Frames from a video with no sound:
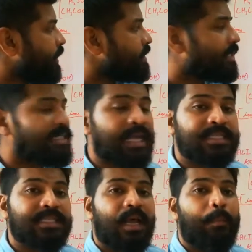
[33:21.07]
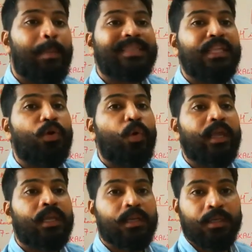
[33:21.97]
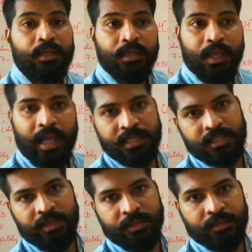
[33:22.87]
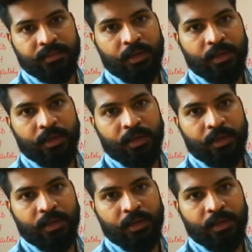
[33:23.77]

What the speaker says: such as methanoic acid,